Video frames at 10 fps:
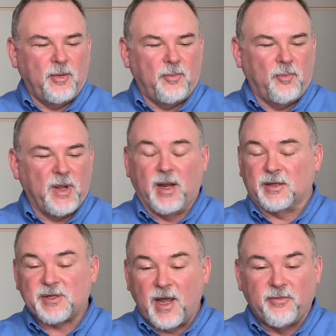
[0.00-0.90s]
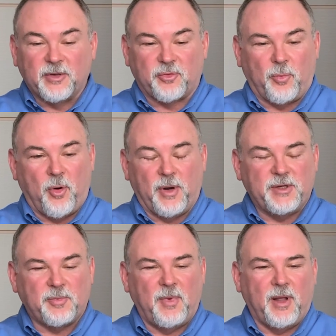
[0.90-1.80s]
we get a savings report
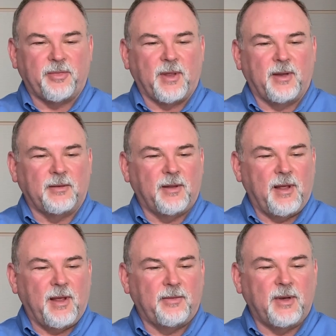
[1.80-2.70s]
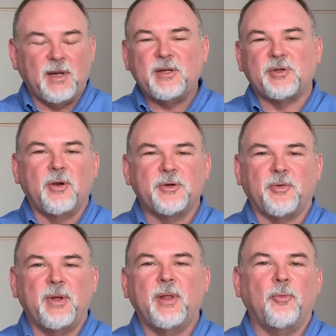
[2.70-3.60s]
each month, and knee
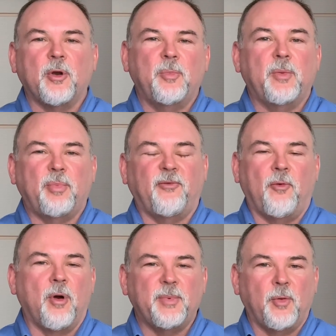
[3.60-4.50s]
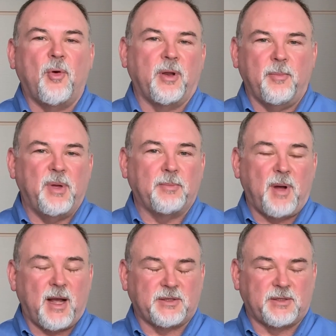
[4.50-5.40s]
surgery that would have been performed in one of the big
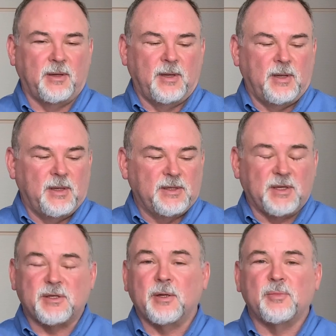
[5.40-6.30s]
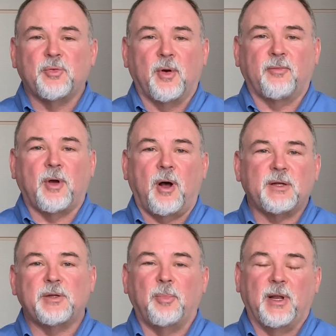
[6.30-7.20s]
box systems would have
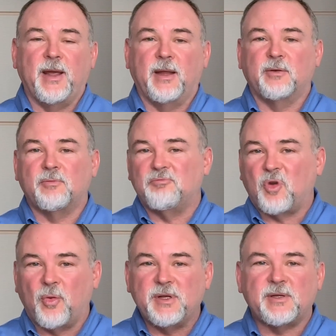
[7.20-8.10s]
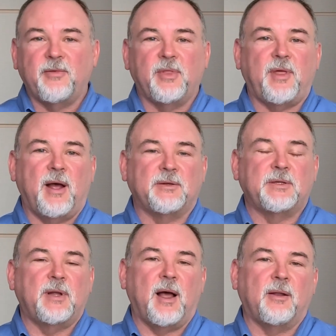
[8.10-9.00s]
cost the plan
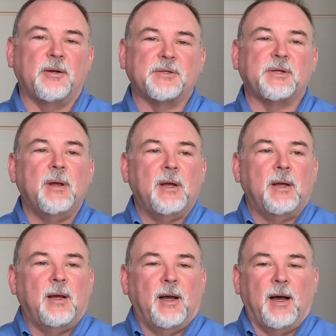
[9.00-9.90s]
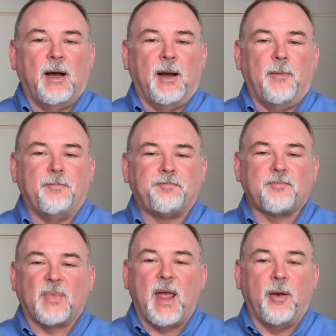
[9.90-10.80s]
$27,000,
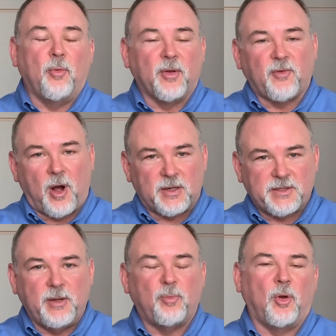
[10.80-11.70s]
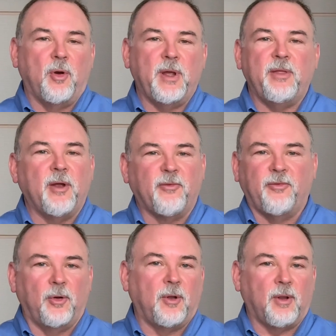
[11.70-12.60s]
and it would have cost the employee their
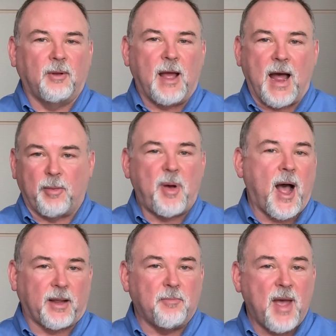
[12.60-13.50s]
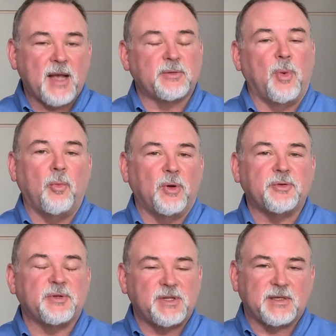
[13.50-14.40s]
full out-of-pocket maximum,
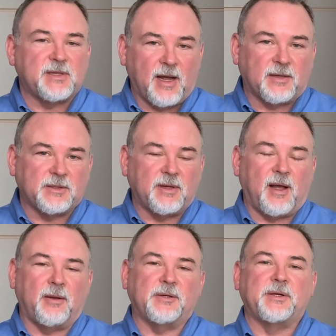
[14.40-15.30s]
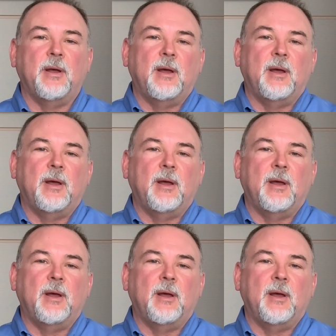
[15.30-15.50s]
which was $6,000.